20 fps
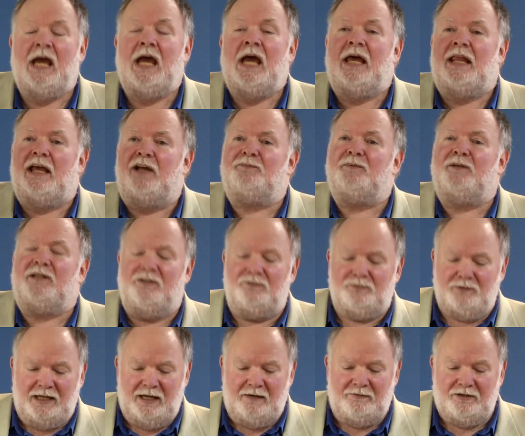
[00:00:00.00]
That's because
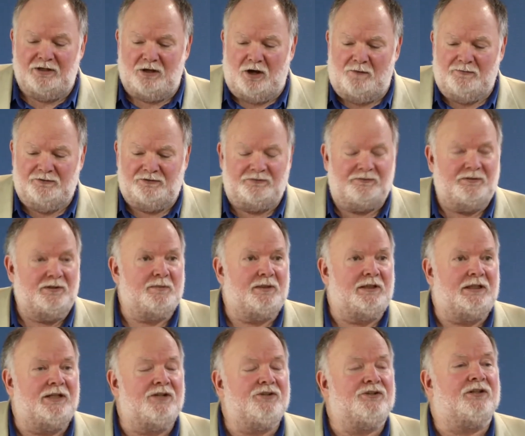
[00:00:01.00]
we have the Office of Film and
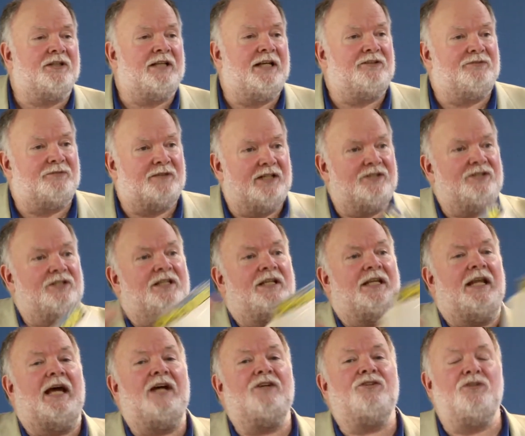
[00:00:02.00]
Literature Classification, the
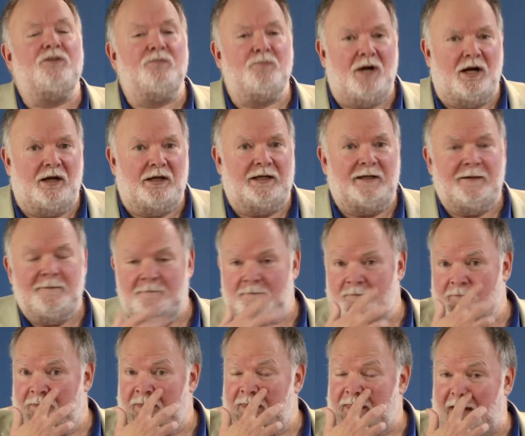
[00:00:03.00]
national body.
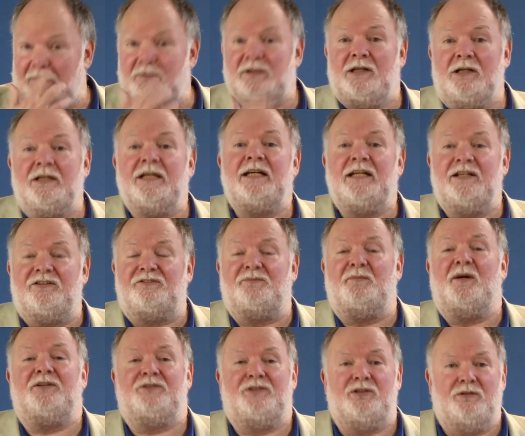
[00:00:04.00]
They've been looking at
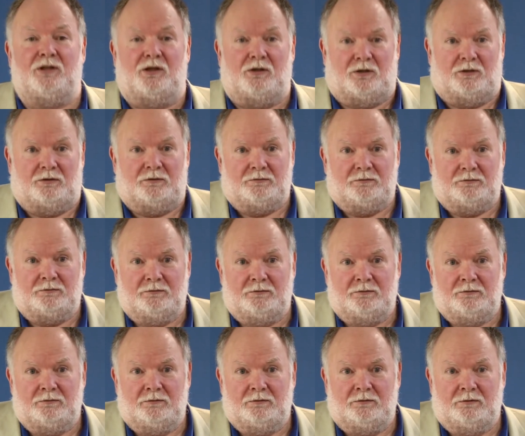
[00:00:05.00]
smut too long.
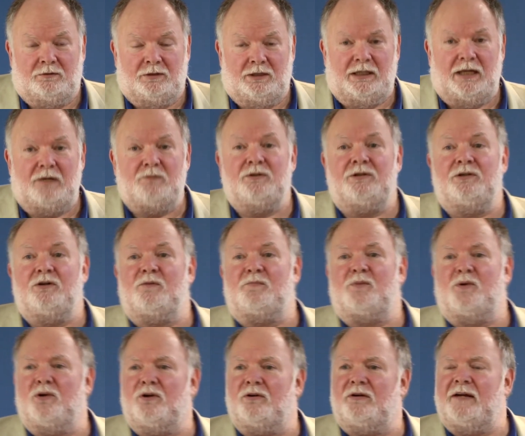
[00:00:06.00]
And they wouldn't know a
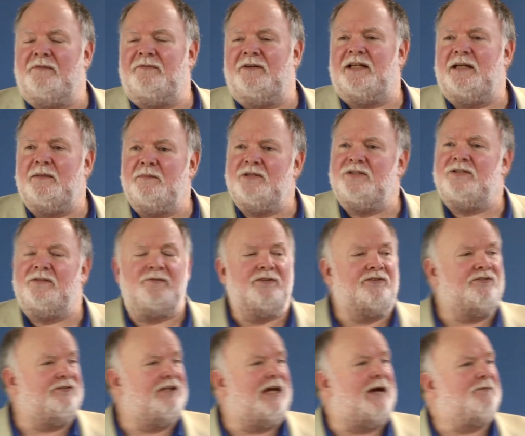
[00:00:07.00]
pornographic image if it
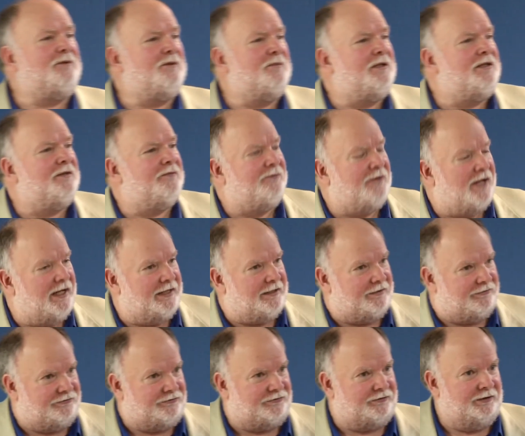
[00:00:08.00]
slapped them in the
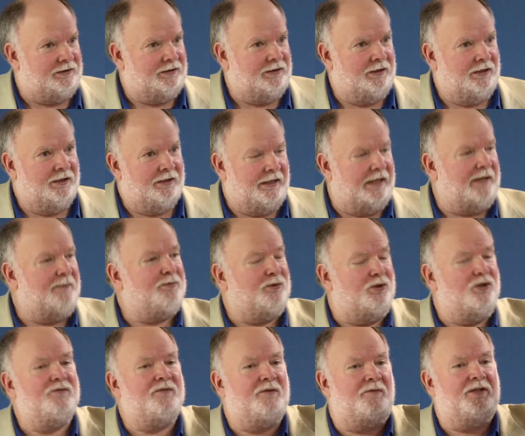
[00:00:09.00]
face. They
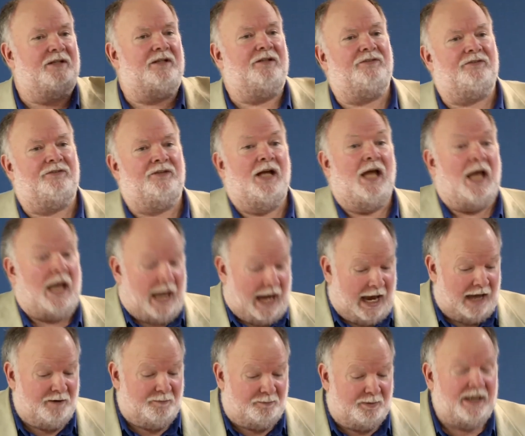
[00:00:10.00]
approve of this
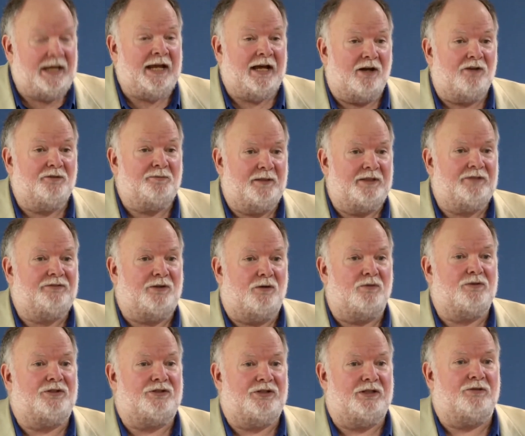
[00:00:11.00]
and of Penthouse being
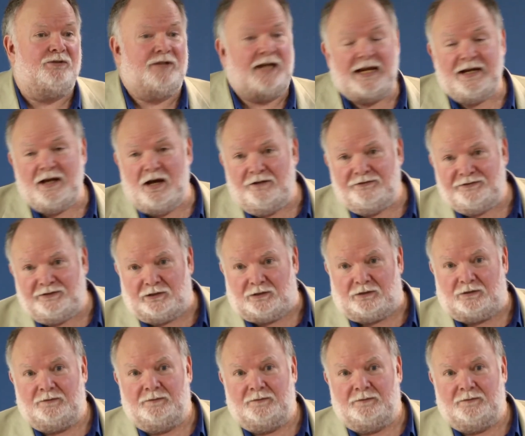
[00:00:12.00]
sold to children and Hustler.